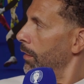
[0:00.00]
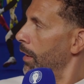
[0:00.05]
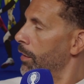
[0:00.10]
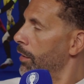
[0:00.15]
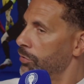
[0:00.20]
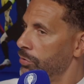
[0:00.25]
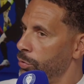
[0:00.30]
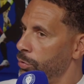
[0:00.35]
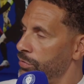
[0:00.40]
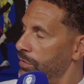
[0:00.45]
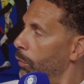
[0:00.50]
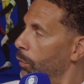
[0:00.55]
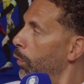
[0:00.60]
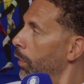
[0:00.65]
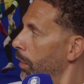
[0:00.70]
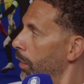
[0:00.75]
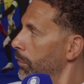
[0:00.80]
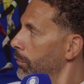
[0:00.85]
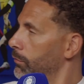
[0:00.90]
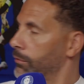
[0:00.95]
And use it
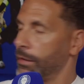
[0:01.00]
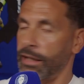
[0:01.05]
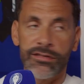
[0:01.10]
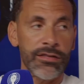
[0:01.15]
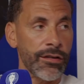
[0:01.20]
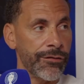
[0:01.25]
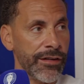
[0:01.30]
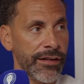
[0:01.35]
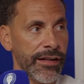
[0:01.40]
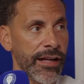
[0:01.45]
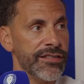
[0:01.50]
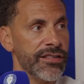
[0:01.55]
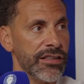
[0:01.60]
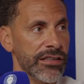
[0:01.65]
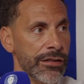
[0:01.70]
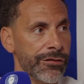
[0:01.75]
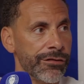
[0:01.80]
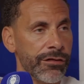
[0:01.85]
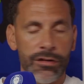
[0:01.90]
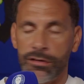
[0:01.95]
well. I think that's the
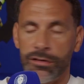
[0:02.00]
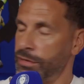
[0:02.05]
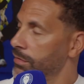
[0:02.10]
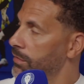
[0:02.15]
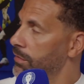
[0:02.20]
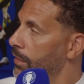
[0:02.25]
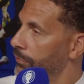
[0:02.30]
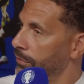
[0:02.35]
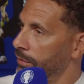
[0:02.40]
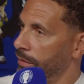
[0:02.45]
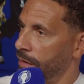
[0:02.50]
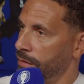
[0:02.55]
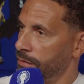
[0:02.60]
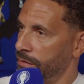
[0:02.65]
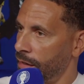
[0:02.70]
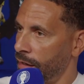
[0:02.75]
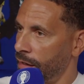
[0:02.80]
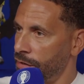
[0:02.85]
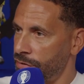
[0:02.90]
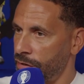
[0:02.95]
difference. Just having the
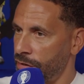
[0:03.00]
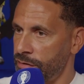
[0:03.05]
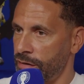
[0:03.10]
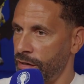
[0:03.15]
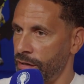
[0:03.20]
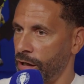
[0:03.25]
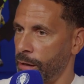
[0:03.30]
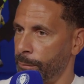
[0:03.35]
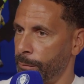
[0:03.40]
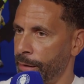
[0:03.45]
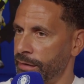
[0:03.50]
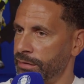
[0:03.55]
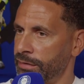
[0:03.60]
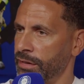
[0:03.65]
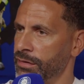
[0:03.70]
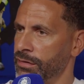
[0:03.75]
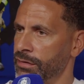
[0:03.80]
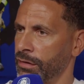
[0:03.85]
intelligence and the capacity to